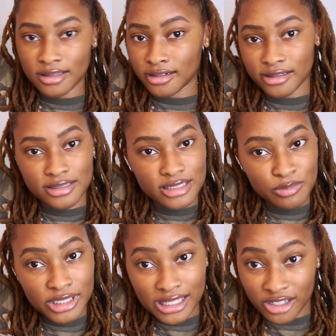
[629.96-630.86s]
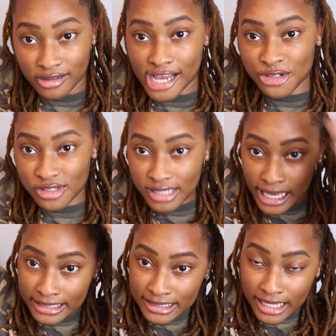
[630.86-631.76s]
they're gonna just be their natural
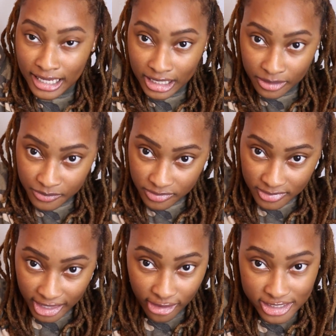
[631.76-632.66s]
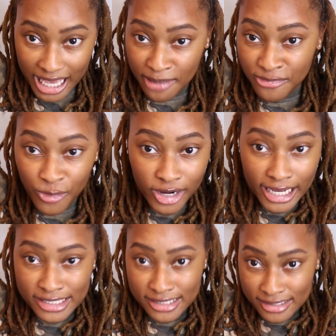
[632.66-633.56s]
state today. They are type 4
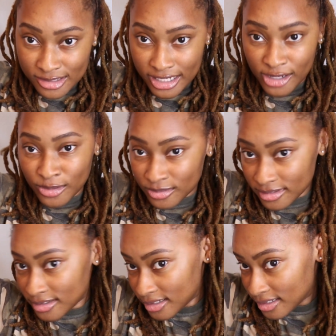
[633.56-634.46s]
edges, so they gonna